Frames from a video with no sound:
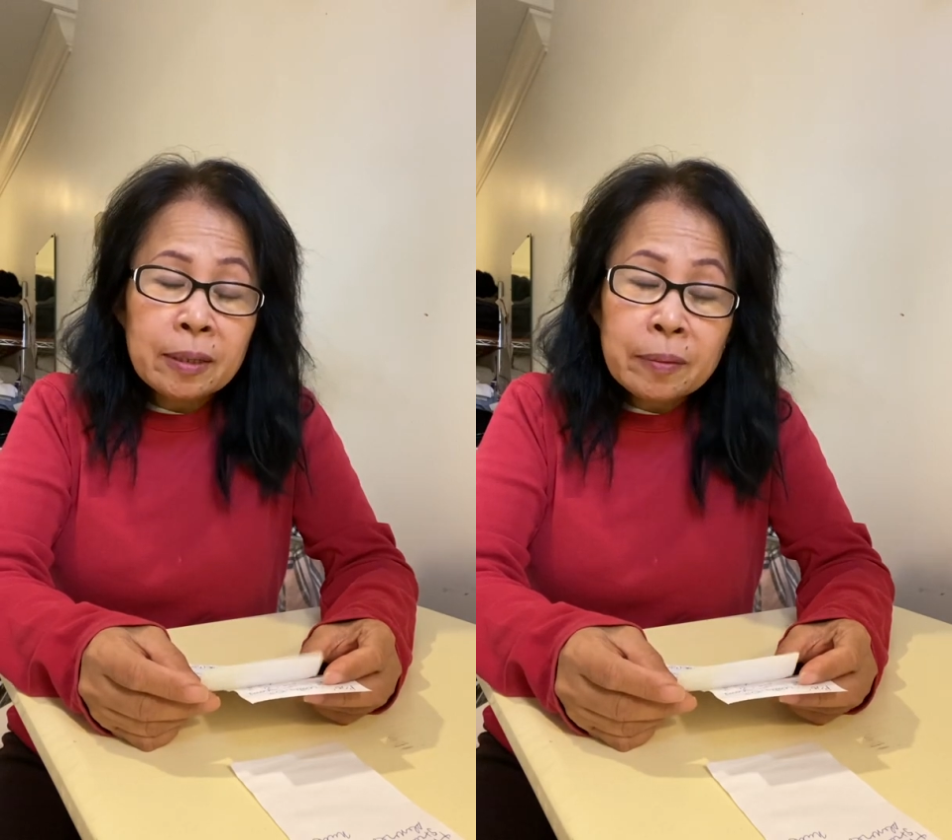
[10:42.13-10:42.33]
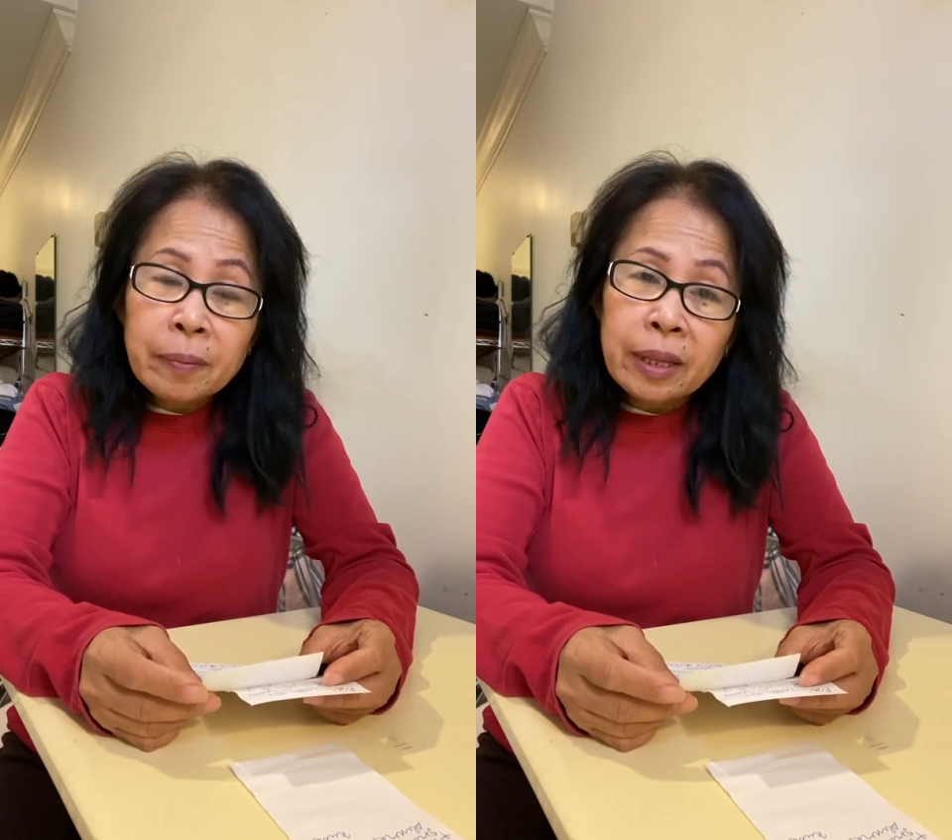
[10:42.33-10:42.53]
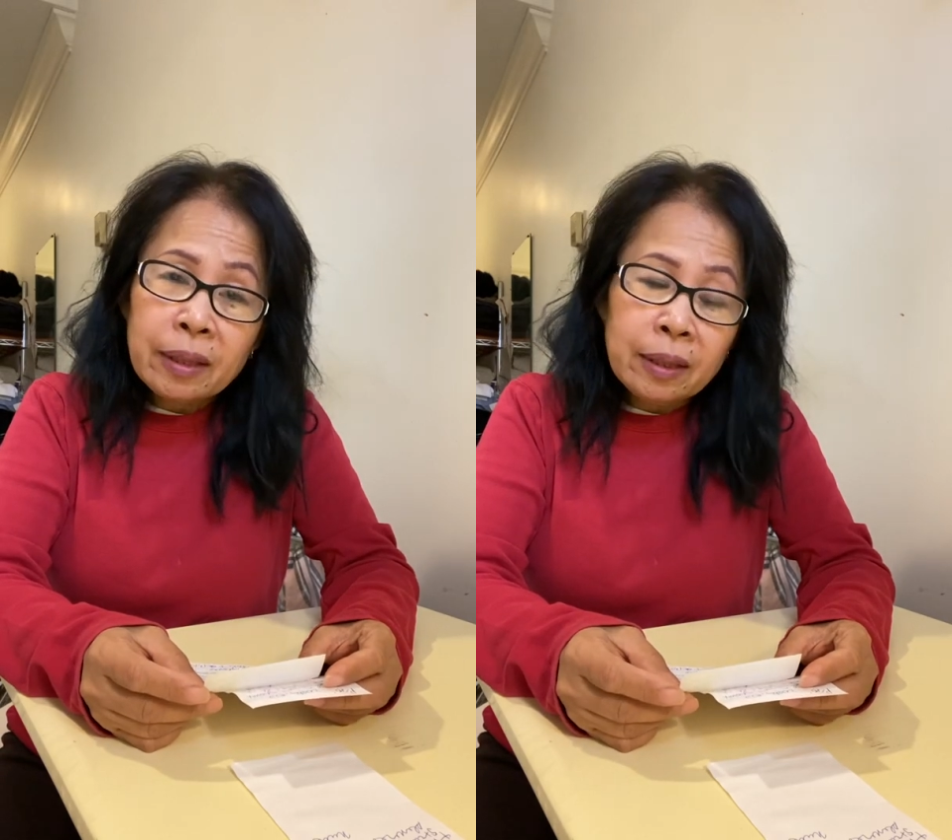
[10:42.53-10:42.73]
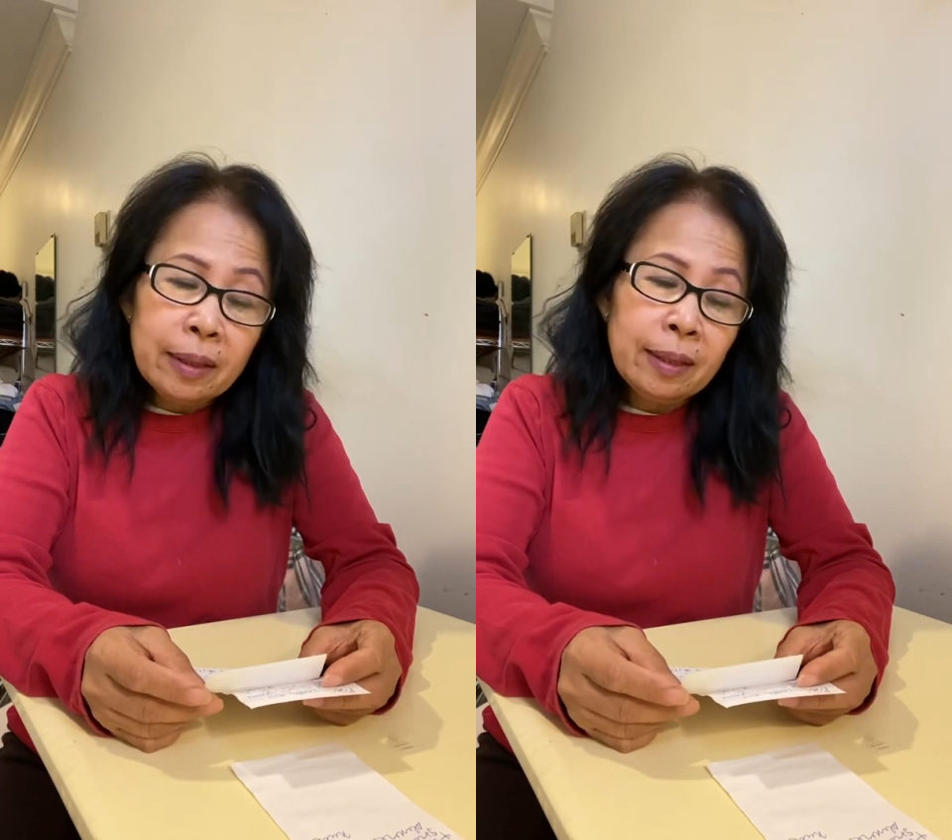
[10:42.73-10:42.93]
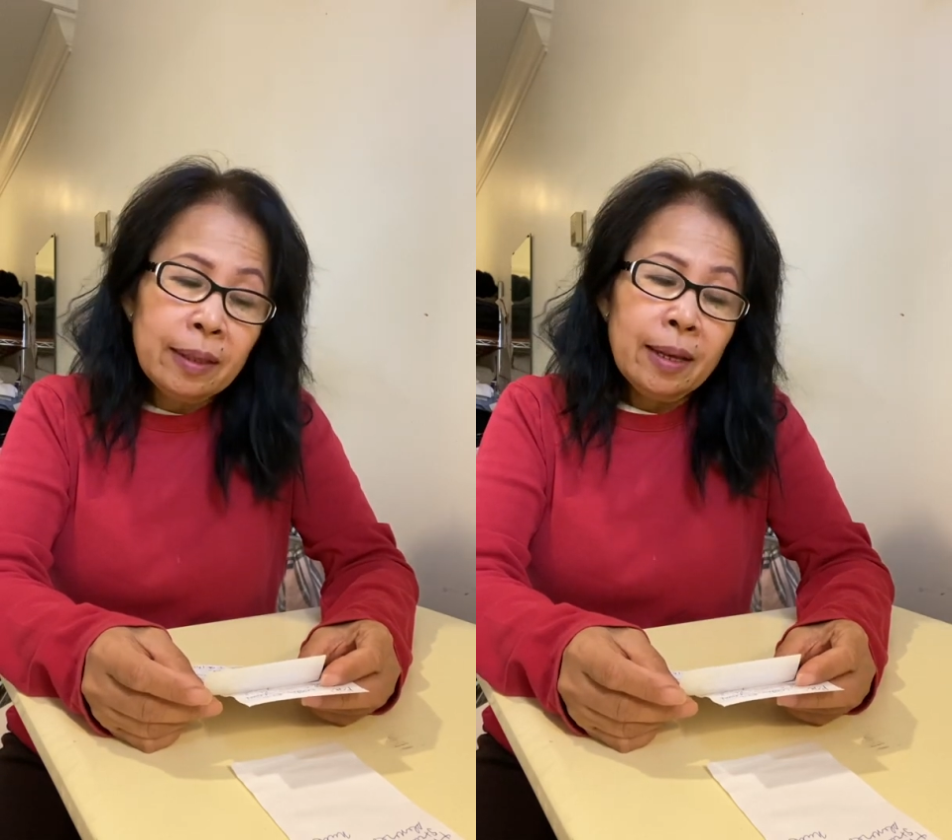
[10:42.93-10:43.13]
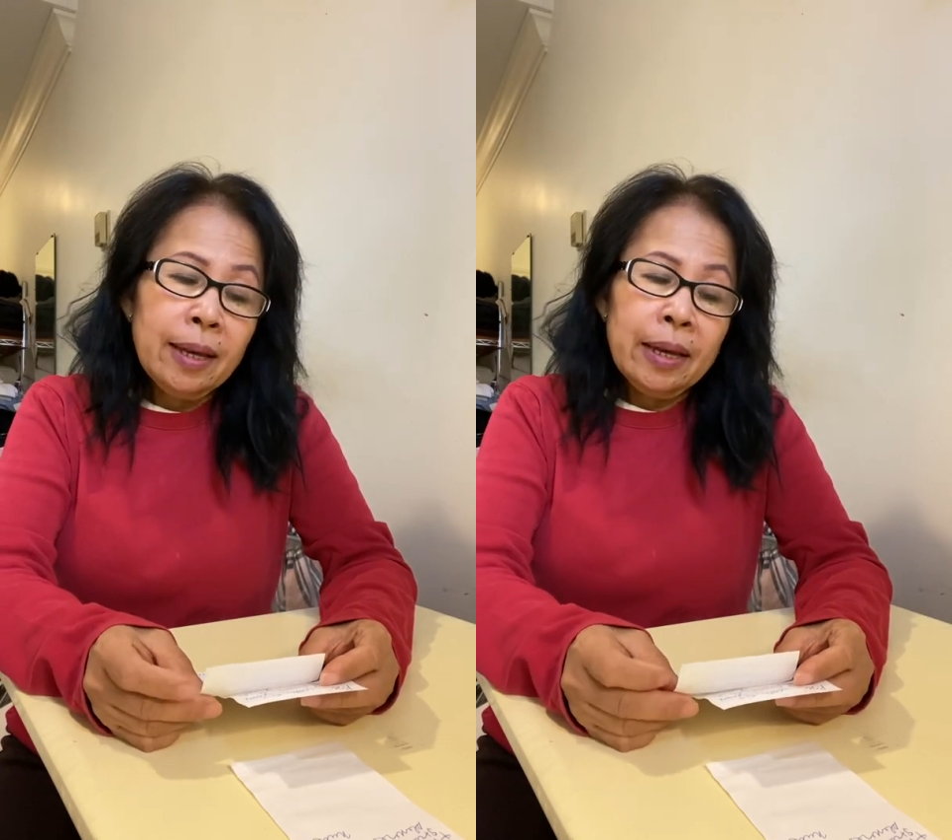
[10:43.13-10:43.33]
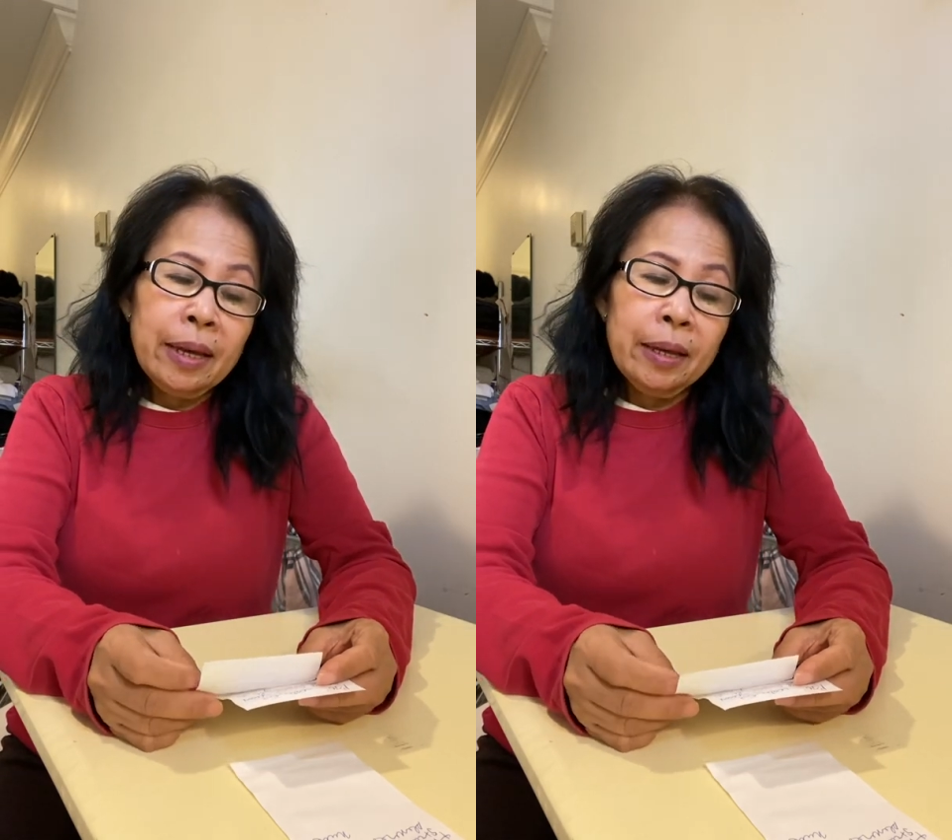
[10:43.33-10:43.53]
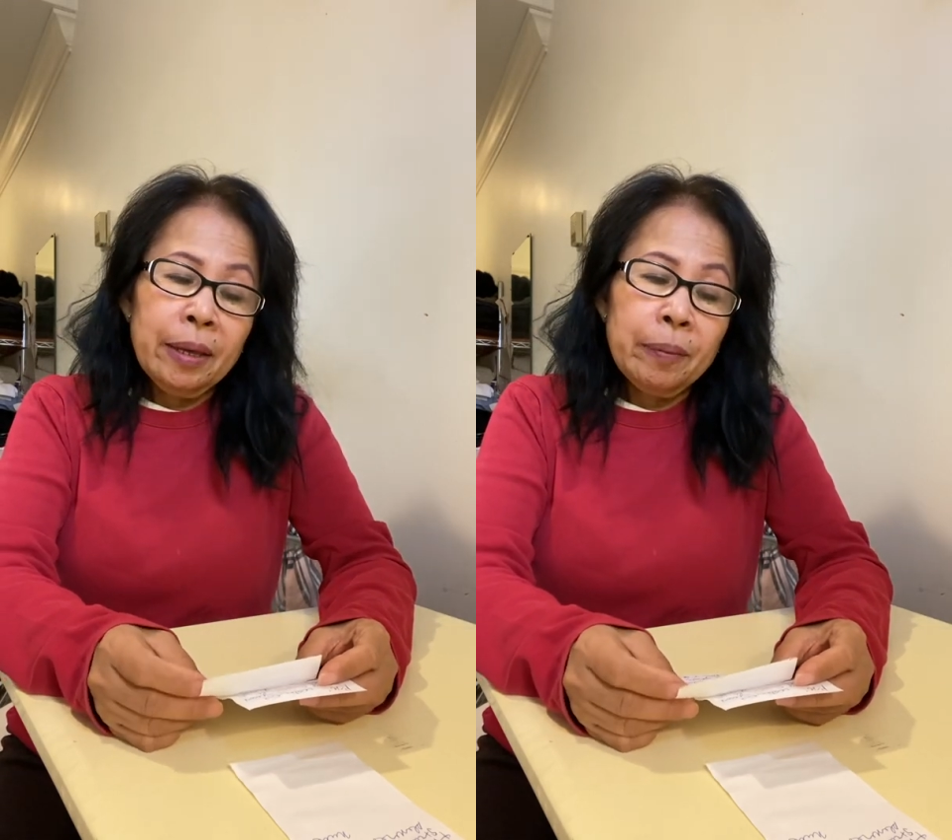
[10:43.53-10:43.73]
But
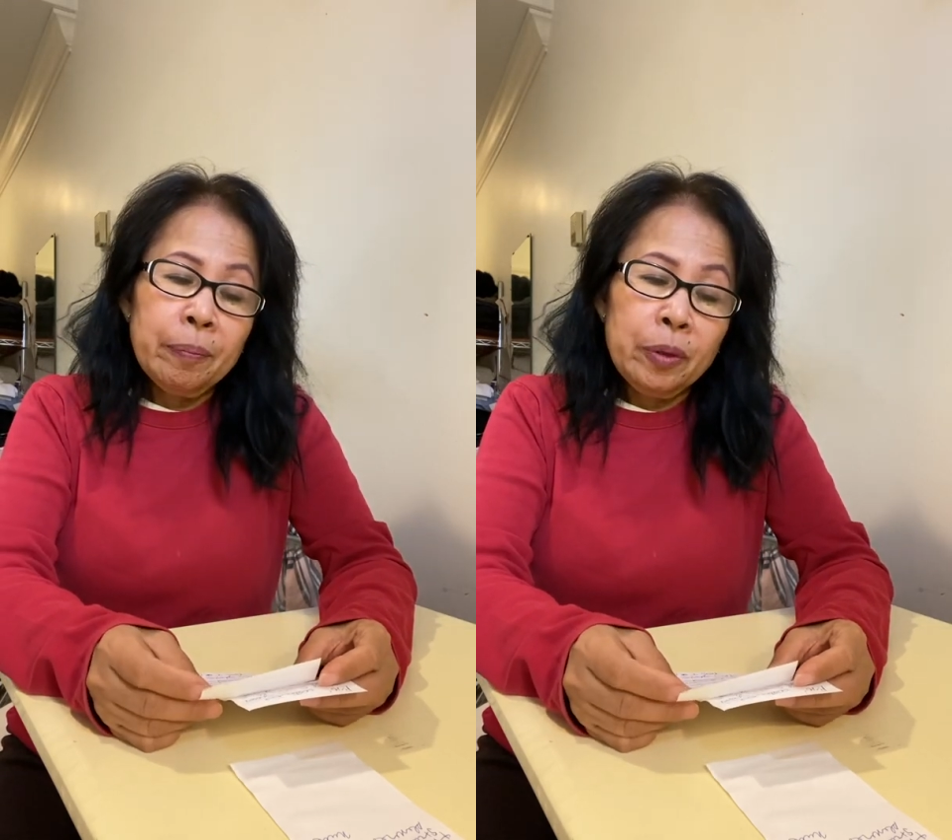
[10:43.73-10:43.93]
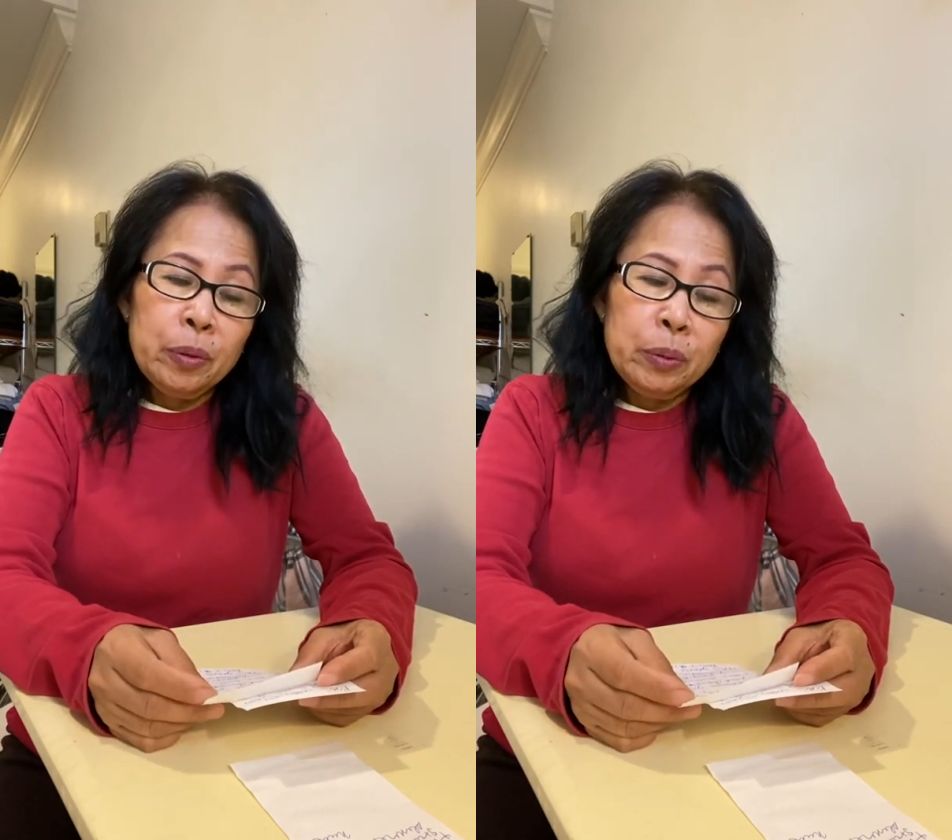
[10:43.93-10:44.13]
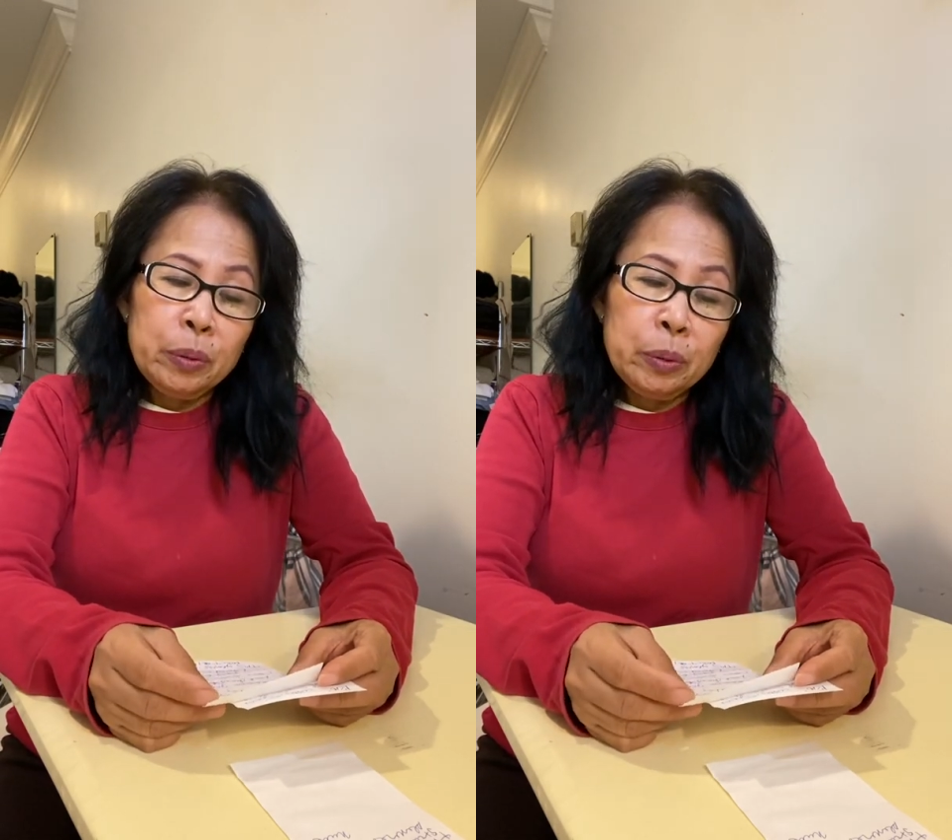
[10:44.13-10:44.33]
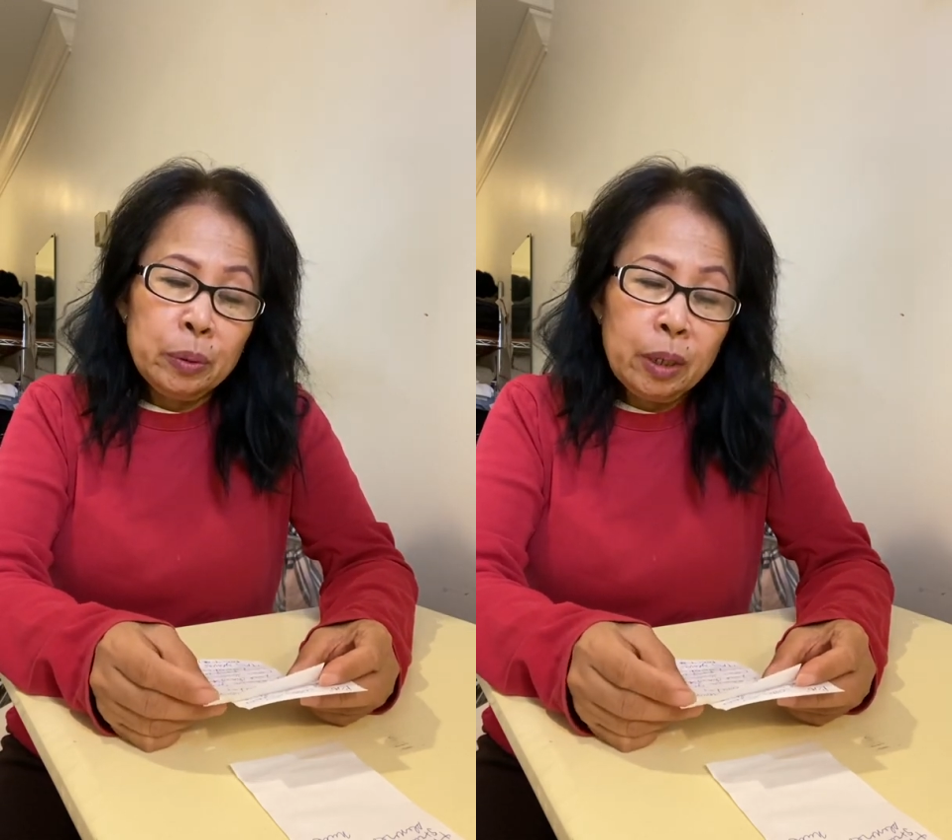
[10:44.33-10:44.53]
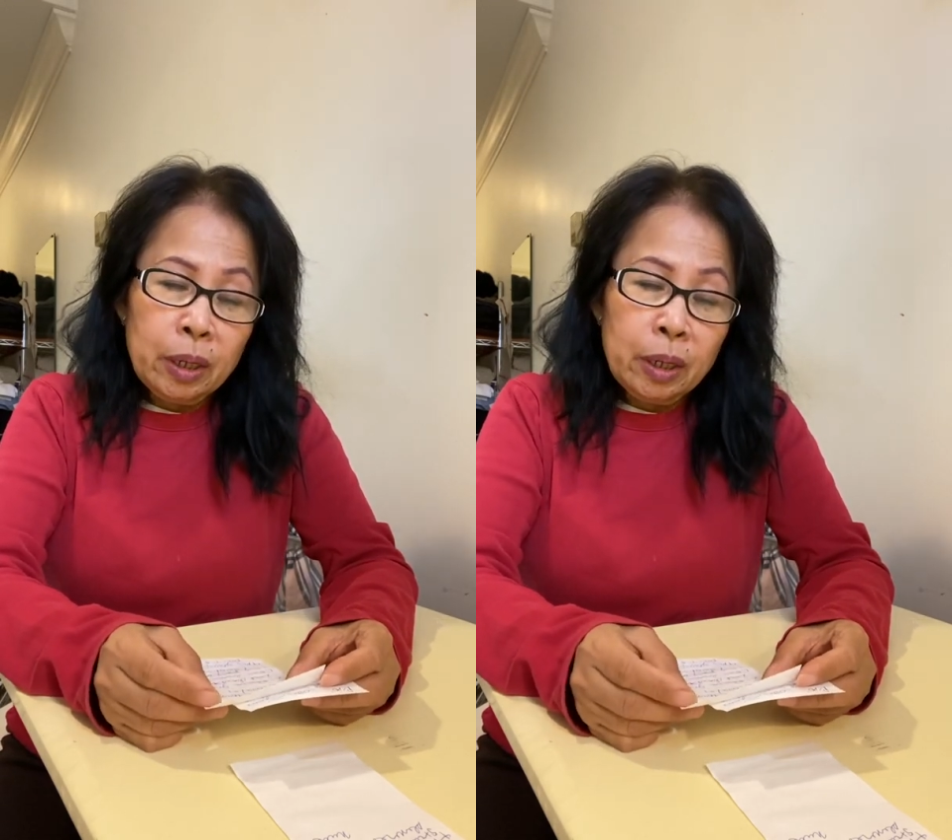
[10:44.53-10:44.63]
if you